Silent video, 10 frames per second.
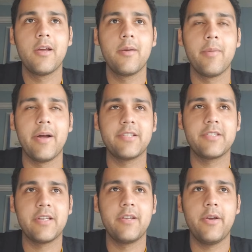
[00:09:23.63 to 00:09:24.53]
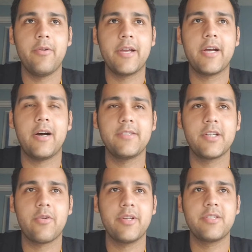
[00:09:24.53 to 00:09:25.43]
But as I said, the only
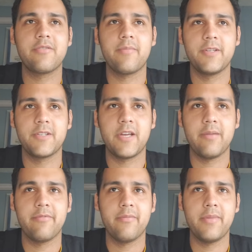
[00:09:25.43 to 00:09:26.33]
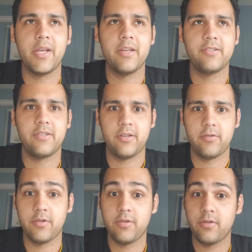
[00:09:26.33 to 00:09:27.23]
consequence from this game for me is the
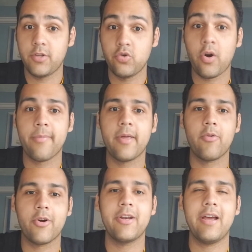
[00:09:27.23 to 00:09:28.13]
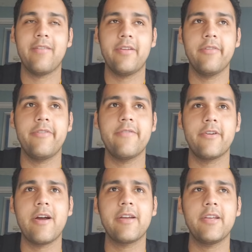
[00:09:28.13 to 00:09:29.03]
drop that we're going to have in the FIFA
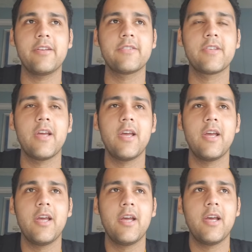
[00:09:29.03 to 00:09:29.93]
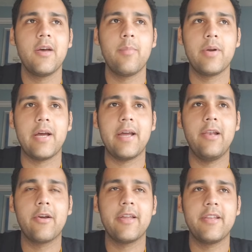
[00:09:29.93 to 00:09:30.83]
rankings. But I
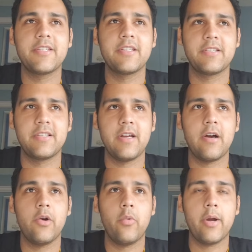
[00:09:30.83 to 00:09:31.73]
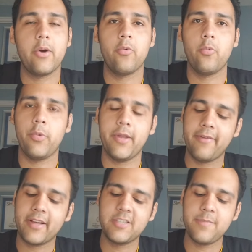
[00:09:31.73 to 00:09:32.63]
look at this as a scenario where we've
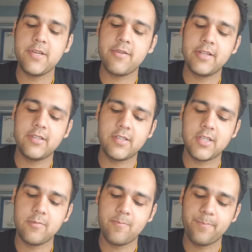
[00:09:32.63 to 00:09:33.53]
experienced